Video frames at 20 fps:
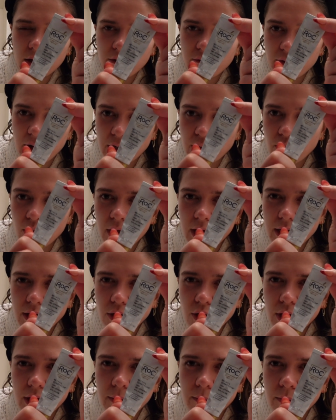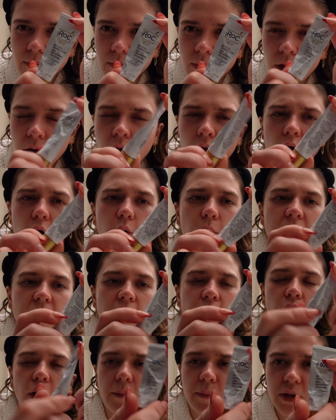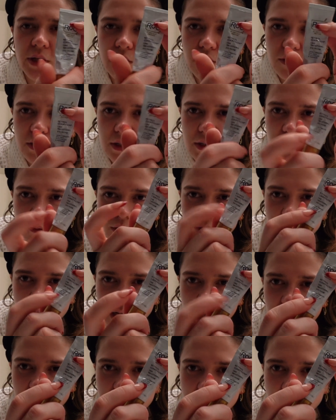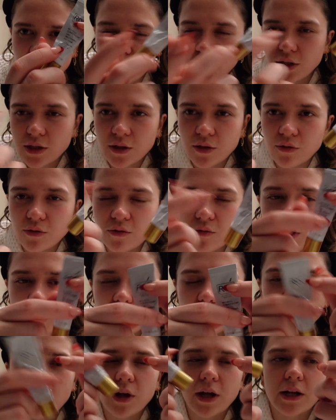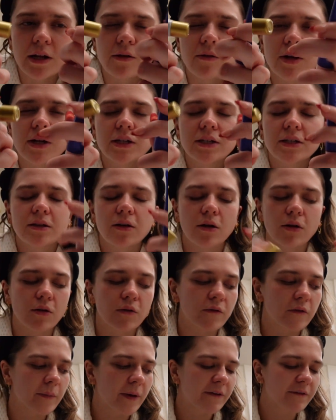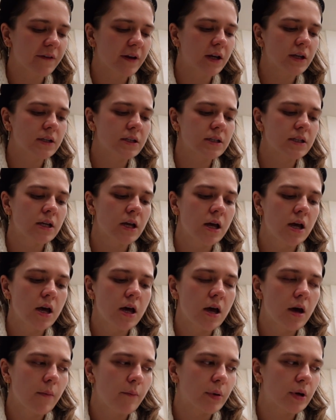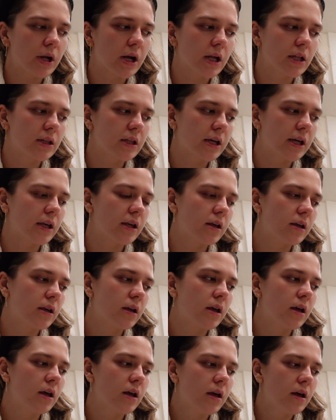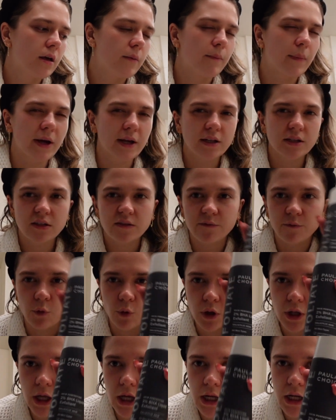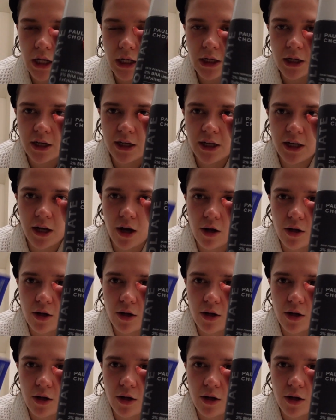retinol eye cream. Oh wait, no, I'm gonna use this one tonight because I just used retinol anyways all over my face. But on like my exfoliating night,